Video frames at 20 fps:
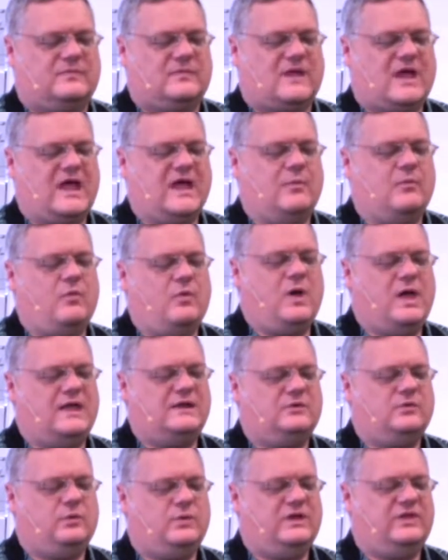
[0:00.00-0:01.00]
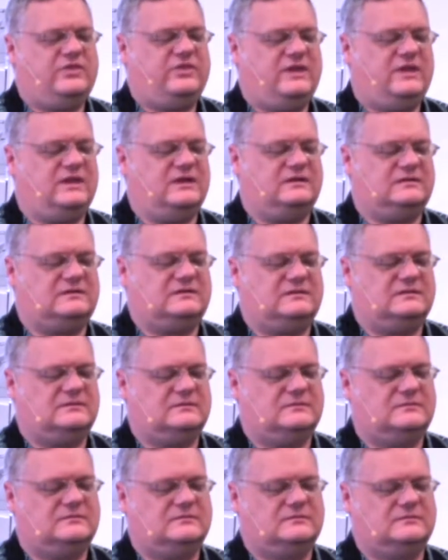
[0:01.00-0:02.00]
I am one with it,
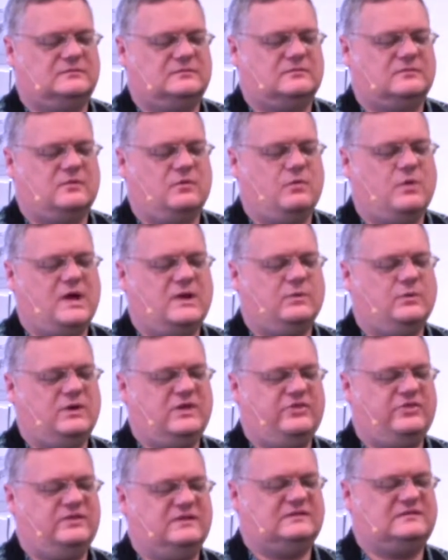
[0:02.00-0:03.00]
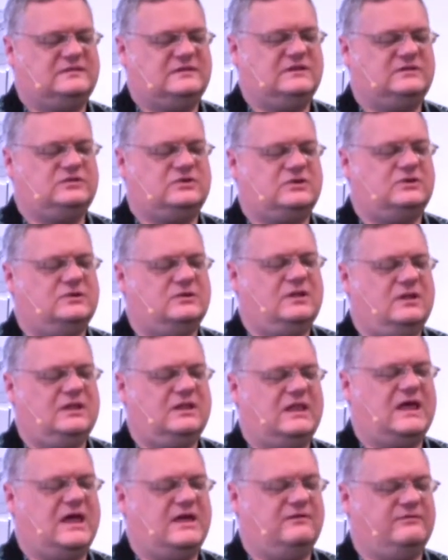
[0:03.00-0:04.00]
one with this eternal
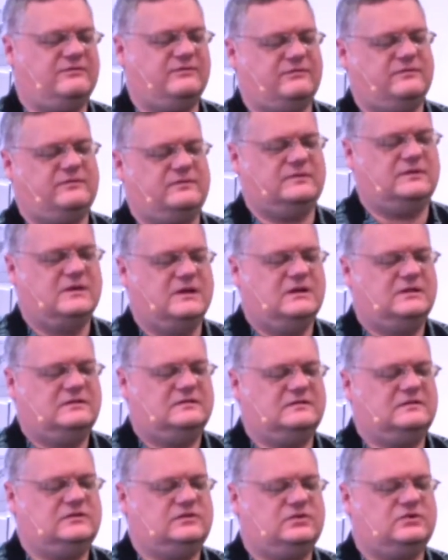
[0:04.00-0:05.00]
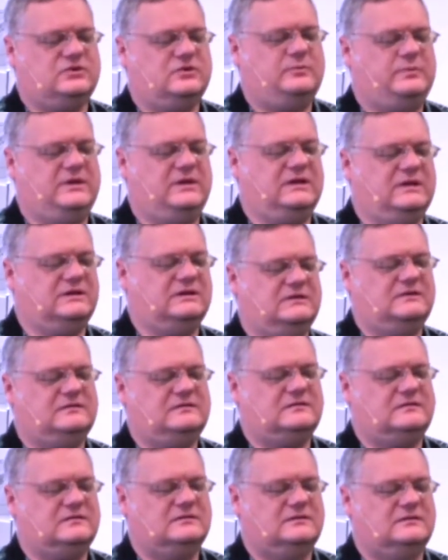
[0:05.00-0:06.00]
life, this eternal beingness.
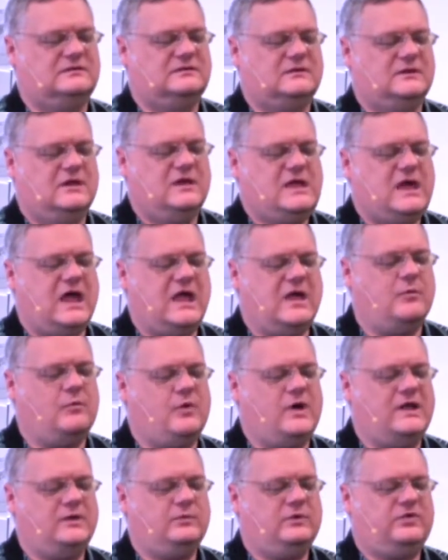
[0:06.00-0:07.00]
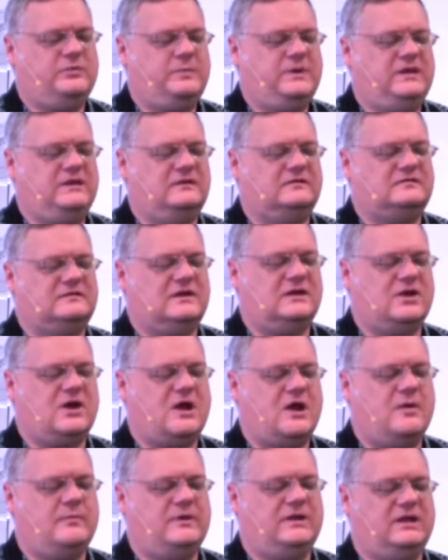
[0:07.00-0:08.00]
I am one with peace and
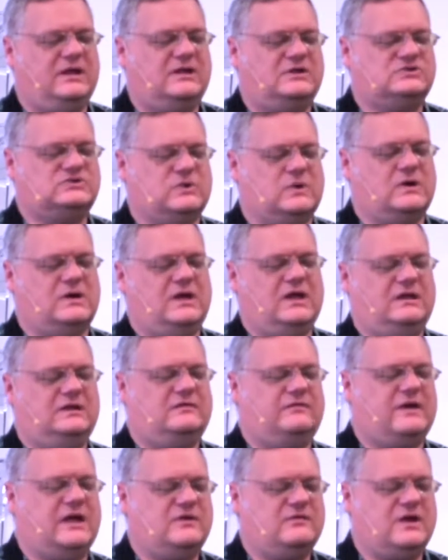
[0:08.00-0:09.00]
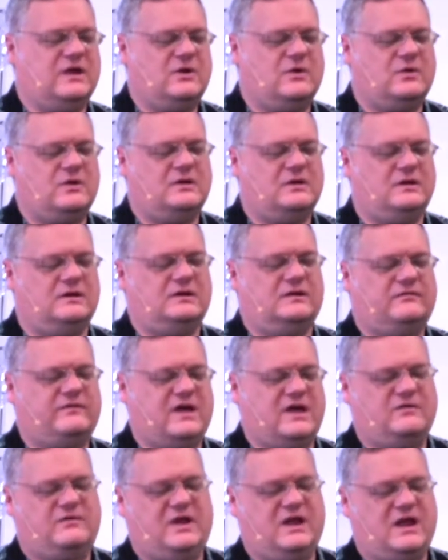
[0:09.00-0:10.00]
harmony and joy and divine right order and
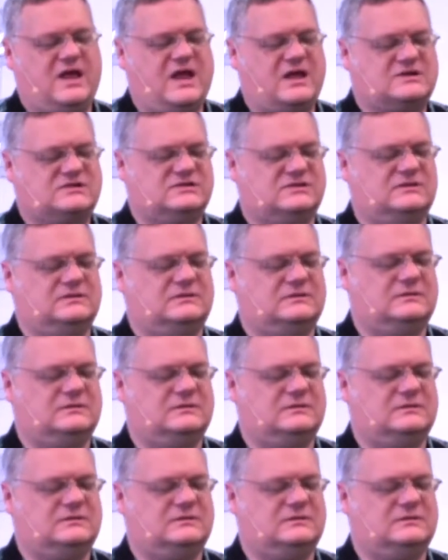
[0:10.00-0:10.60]
divine right action.